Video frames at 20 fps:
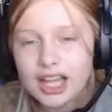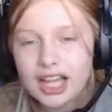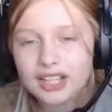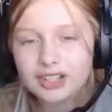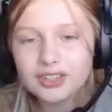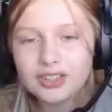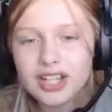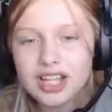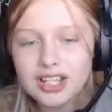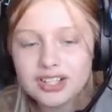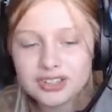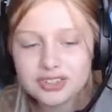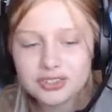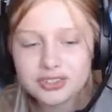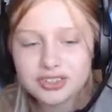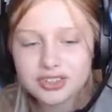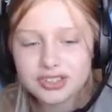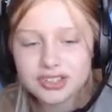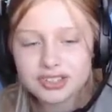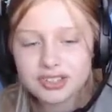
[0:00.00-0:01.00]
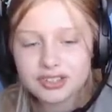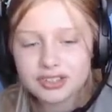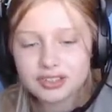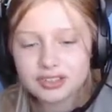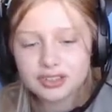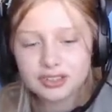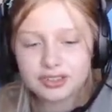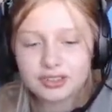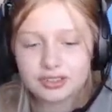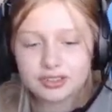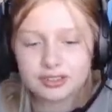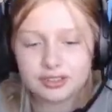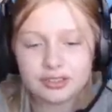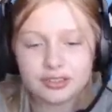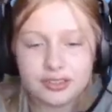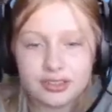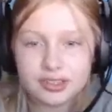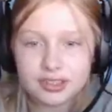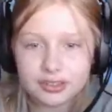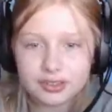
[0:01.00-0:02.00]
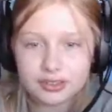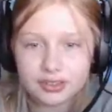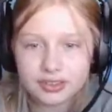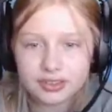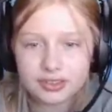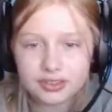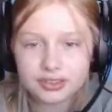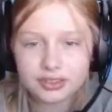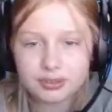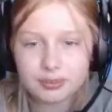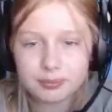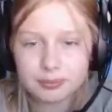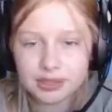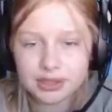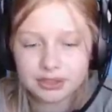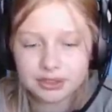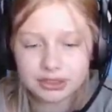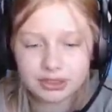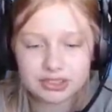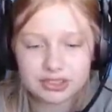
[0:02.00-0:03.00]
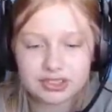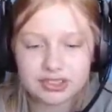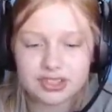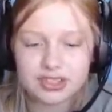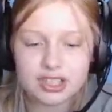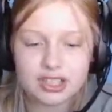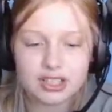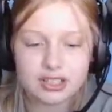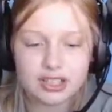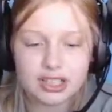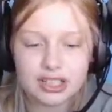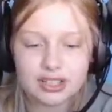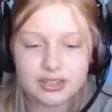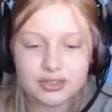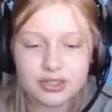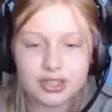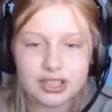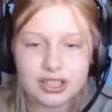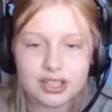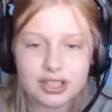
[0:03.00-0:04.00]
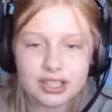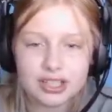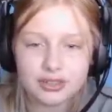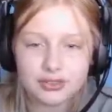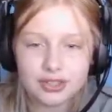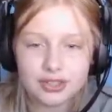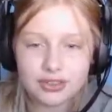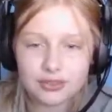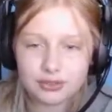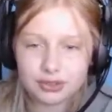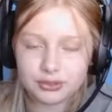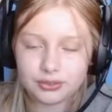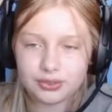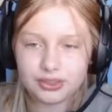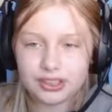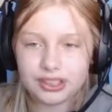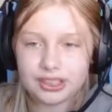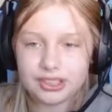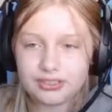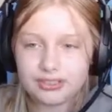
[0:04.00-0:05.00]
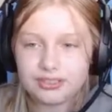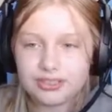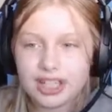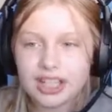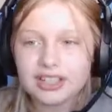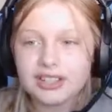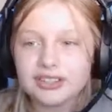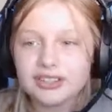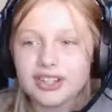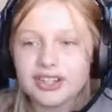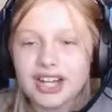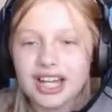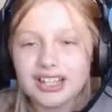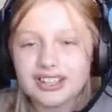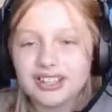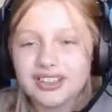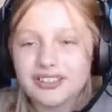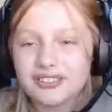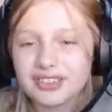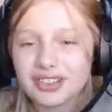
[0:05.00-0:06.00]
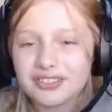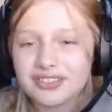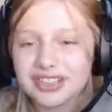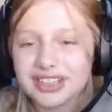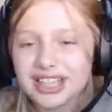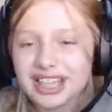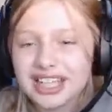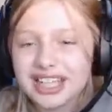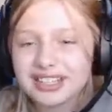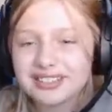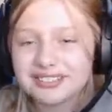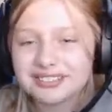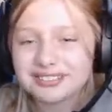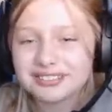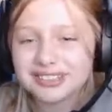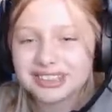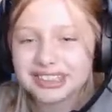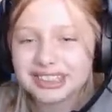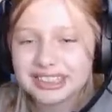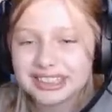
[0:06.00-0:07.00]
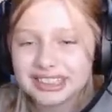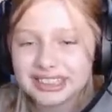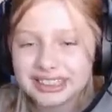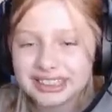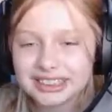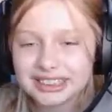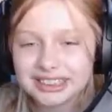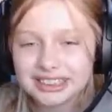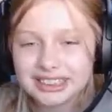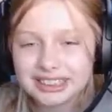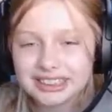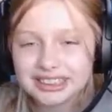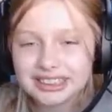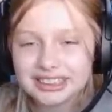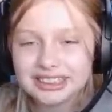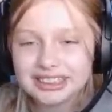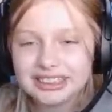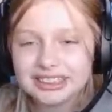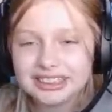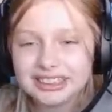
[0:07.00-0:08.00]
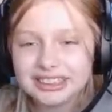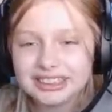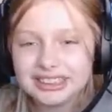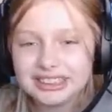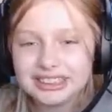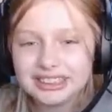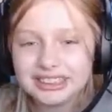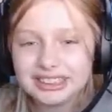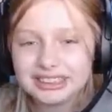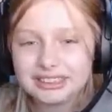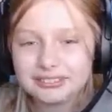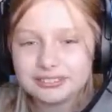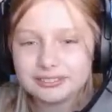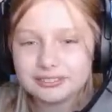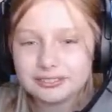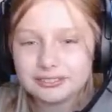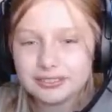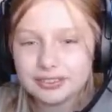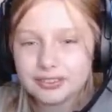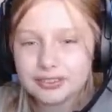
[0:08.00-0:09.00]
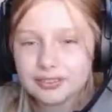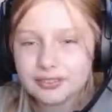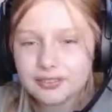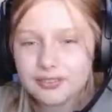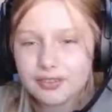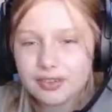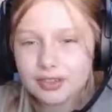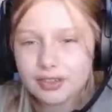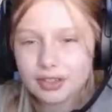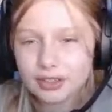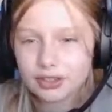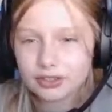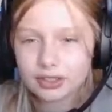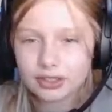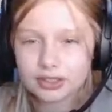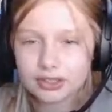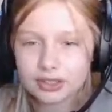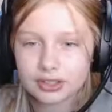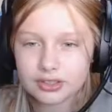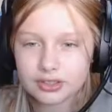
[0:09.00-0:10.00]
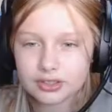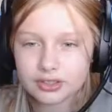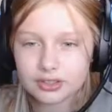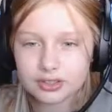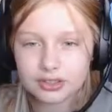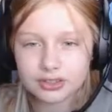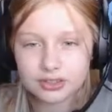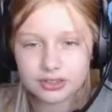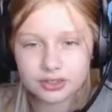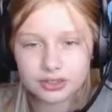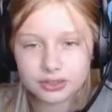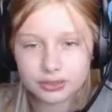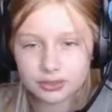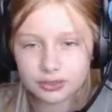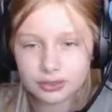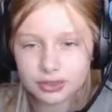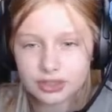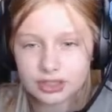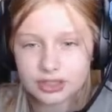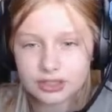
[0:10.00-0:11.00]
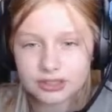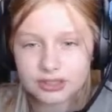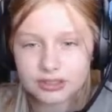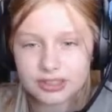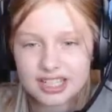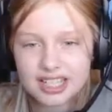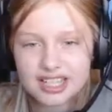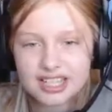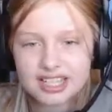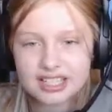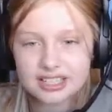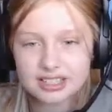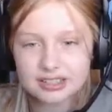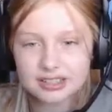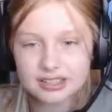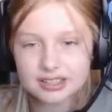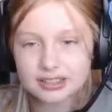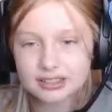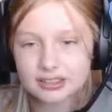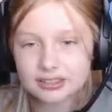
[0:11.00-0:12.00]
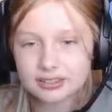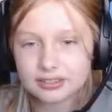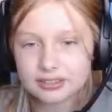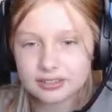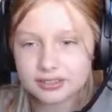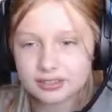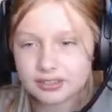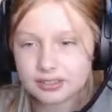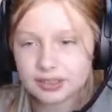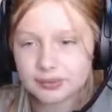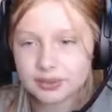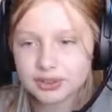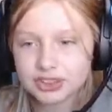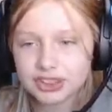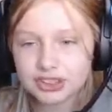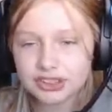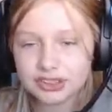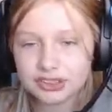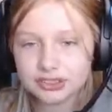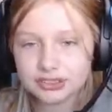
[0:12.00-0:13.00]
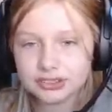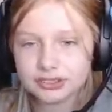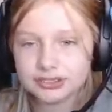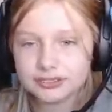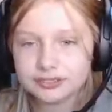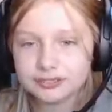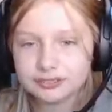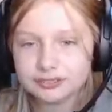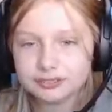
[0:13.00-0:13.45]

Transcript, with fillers: I don't know how to use the certain abilities yet. How do I how do I throw a knife? I don't know how to throw a knife. E- All right, I see you. Eh. Double kill.